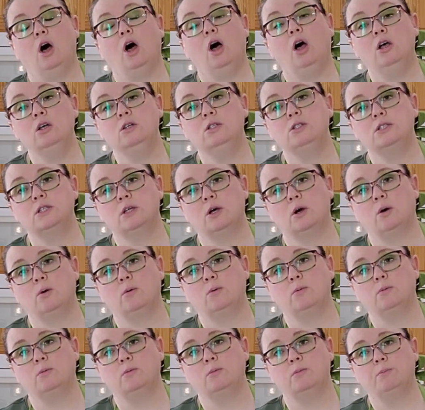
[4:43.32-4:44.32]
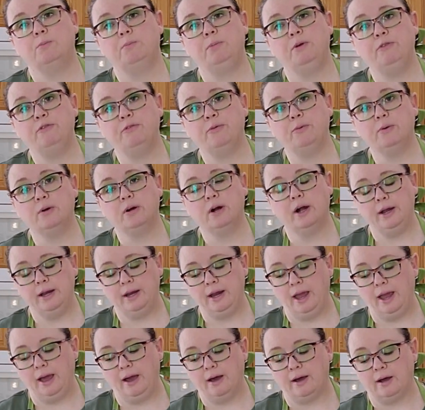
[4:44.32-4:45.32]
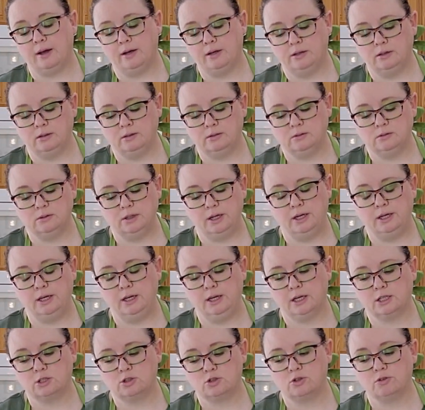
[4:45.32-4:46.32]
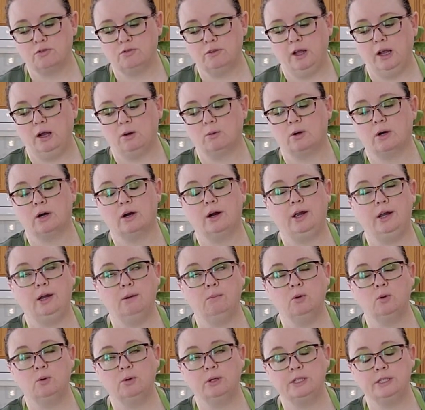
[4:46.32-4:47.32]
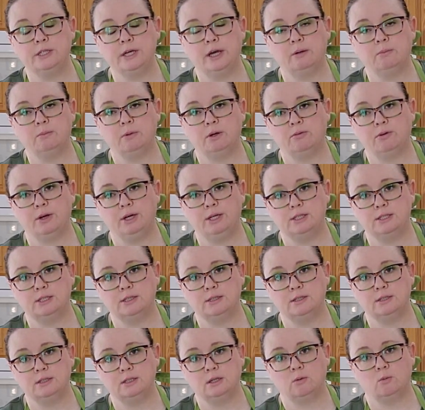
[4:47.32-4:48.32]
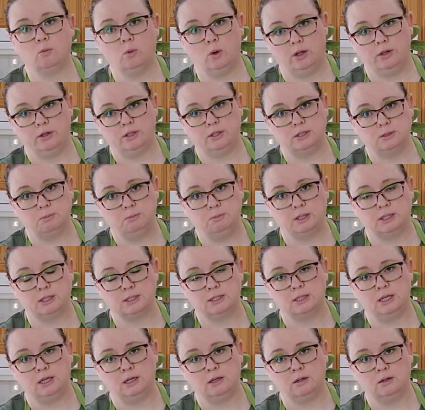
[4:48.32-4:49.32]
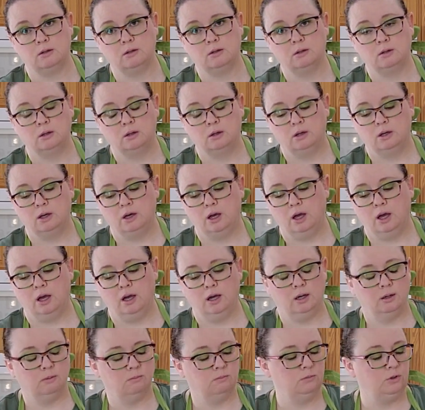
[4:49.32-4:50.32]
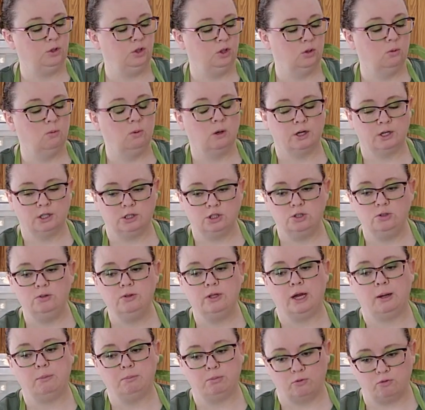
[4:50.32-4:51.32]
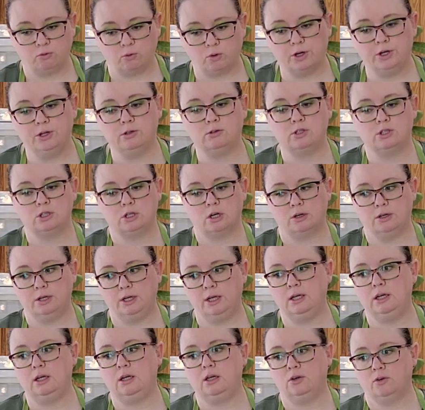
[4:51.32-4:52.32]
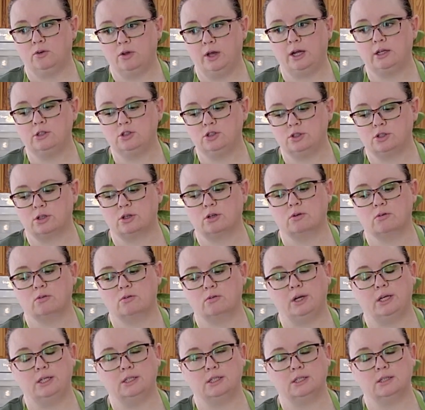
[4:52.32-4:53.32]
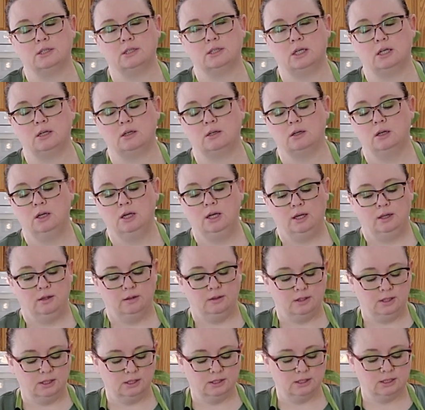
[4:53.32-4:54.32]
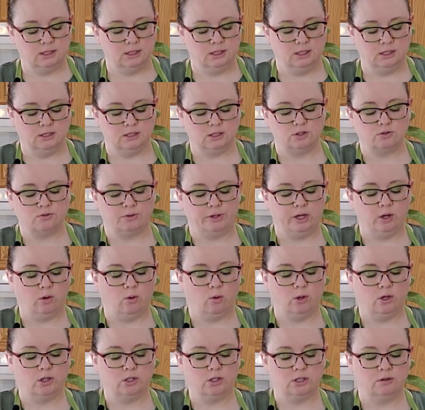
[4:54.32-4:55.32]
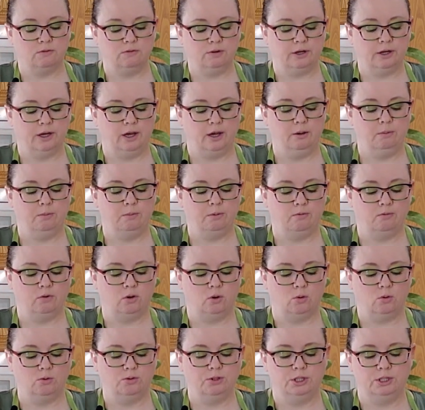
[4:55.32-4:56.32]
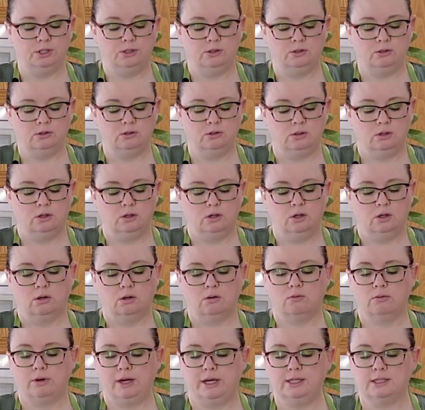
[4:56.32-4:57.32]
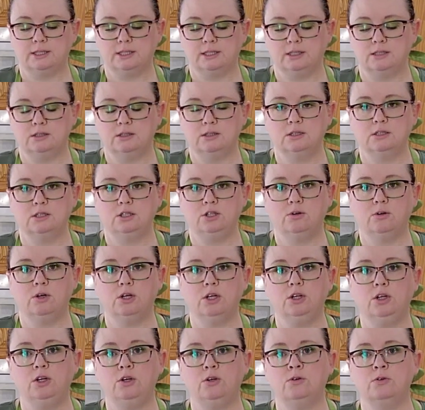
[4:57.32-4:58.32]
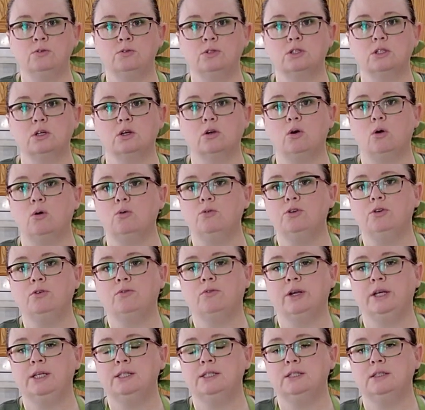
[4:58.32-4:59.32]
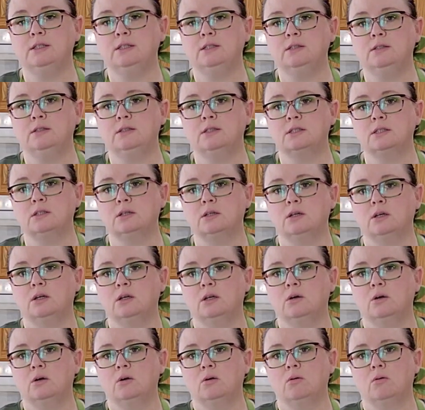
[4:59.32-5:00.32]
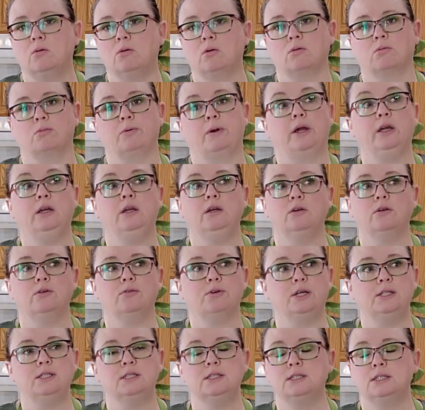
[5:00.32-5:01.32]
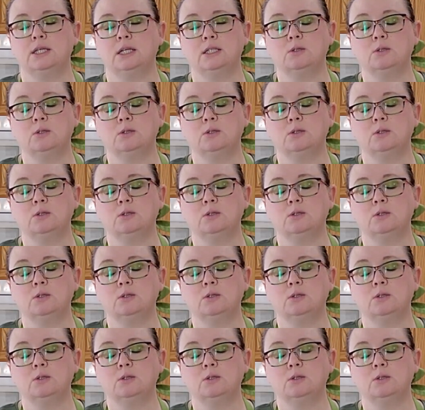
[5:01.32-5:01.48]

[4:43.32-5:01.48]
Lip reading: Also, before I add any extra flour, I am going to add my raisins in while it's mixing. You'll want to do that before you start kneading. You'll add your raisins in. This is 3/4 of a cup of golden raisins. You can use the golden raisins or regular raisins.